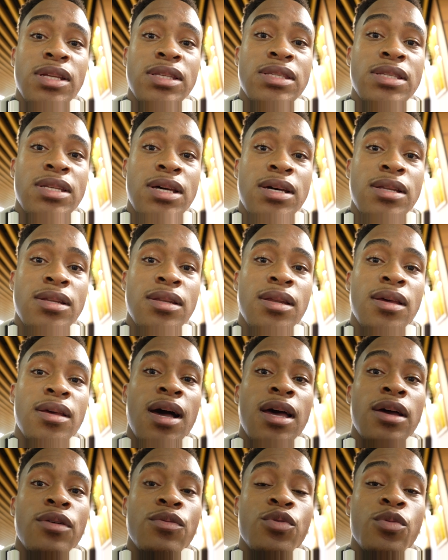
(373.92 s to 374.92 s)
that's done,
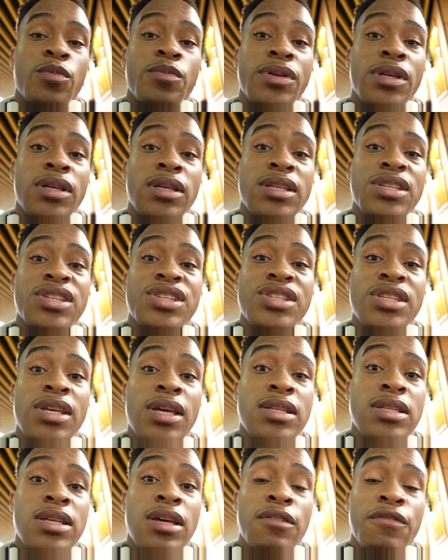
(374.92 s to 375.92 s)
I will be
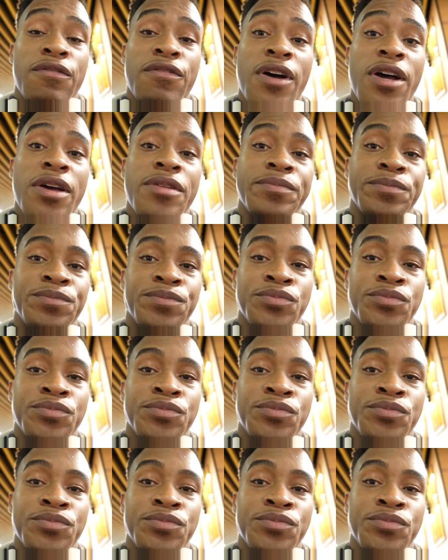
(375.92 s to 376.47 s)
set and fine.